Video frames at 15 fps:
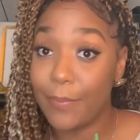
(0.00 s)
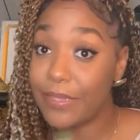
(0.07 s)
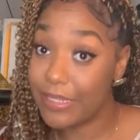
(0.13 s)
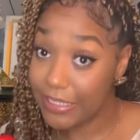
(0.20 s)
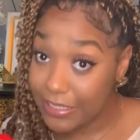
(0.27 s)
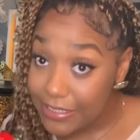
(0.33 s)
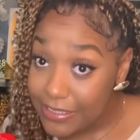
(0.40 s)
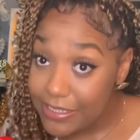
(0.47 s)
But
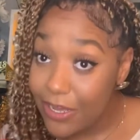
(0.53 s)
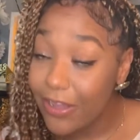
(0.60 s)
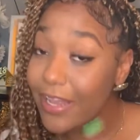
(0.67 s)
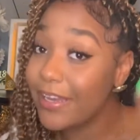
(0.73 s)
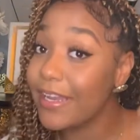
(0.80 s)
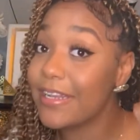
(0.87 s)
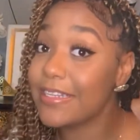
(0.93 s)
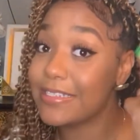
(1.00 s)
this, all I
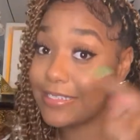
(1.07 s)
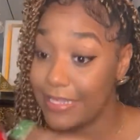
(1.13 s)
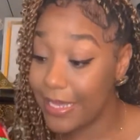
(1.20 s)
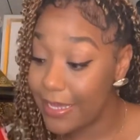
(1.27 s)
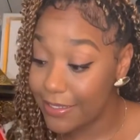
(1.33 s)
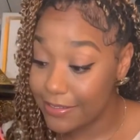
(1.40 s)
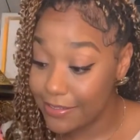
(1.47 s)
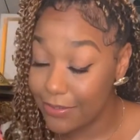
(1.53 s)
need is
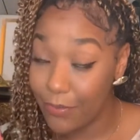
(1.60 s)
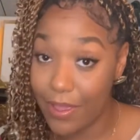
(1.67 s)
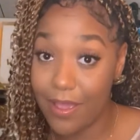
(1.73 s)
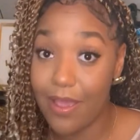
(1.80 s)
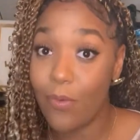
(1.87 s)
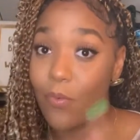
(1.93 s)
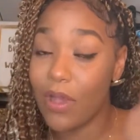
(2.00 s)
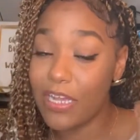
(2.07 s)
this. Okay, I
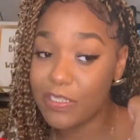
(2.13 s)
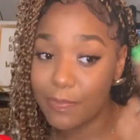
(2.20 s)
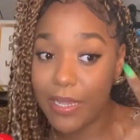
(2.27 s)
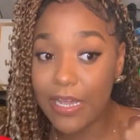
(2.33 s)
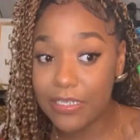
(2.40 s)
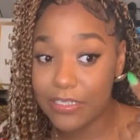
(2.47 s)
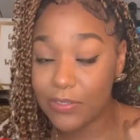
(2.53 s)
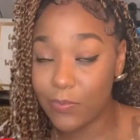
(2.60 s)
wash my
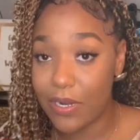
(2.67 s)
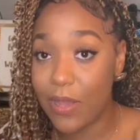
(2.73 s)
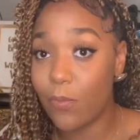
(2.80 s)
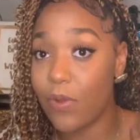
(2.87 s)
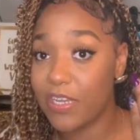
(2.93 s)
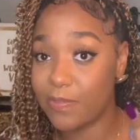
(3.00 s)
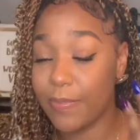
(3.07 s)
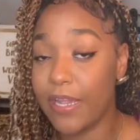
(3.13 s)
edges when I
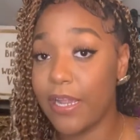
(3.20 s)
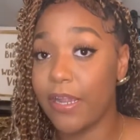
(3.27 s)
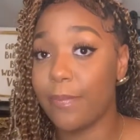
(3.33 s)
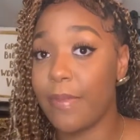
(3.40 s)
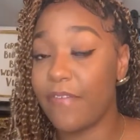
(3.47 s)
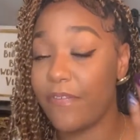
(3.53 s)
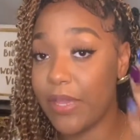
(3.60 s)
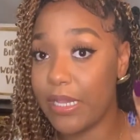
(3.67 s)
wash my hair,
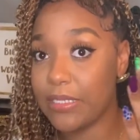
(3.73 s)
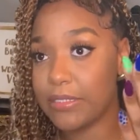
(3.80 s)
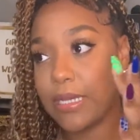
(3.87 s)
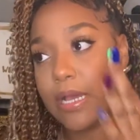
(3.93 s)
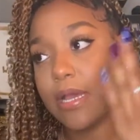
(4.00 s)
my face,